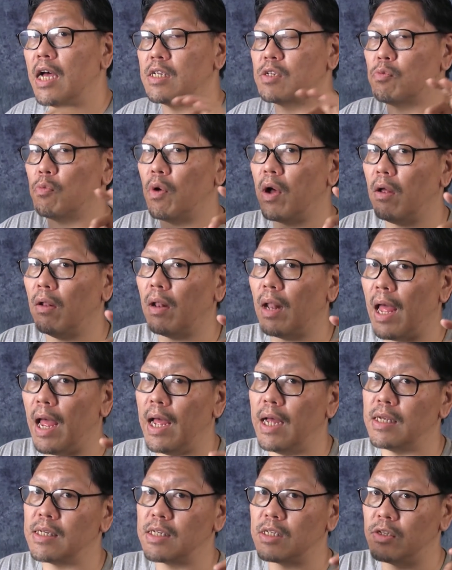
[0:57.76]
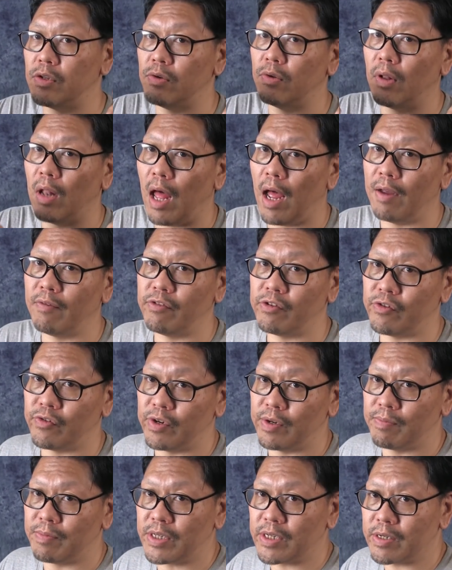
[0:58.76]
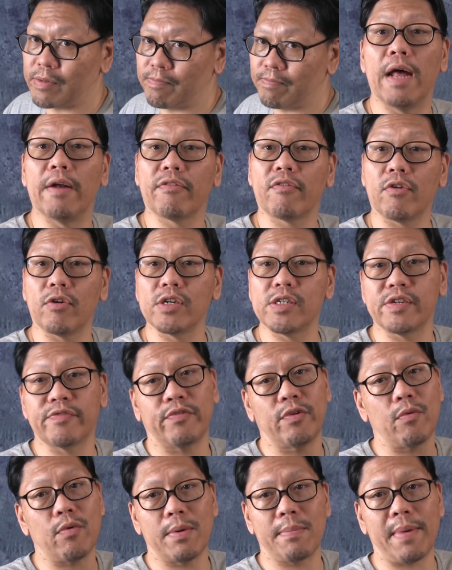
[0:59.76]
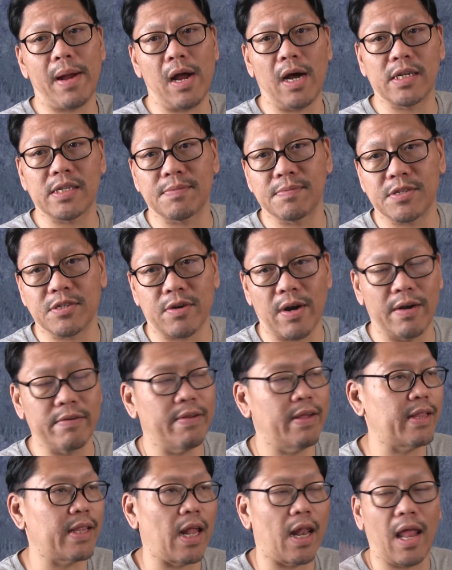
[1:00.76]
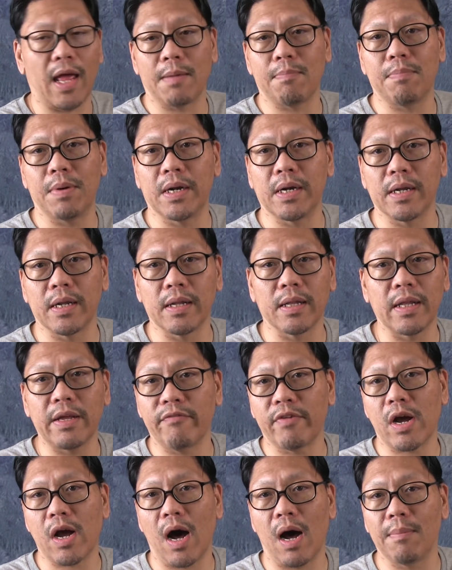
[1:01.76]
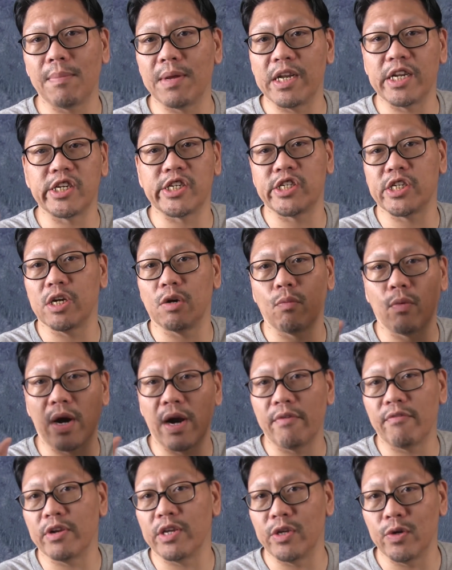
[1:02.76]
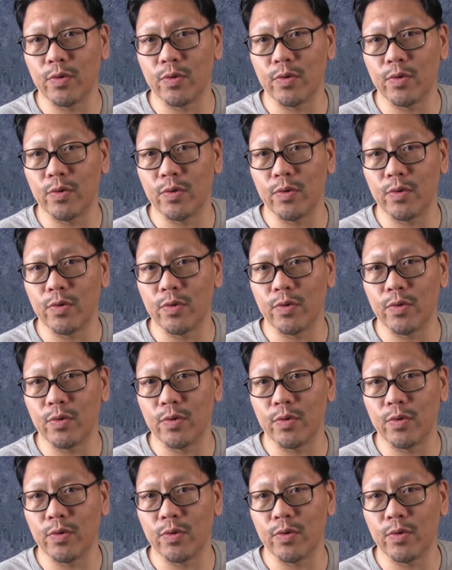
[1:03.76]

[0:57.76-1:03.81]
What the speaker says: as well as do live streams. And of course, if you're one of my awesome subscribers, hit that like button and leave a comment and share wherever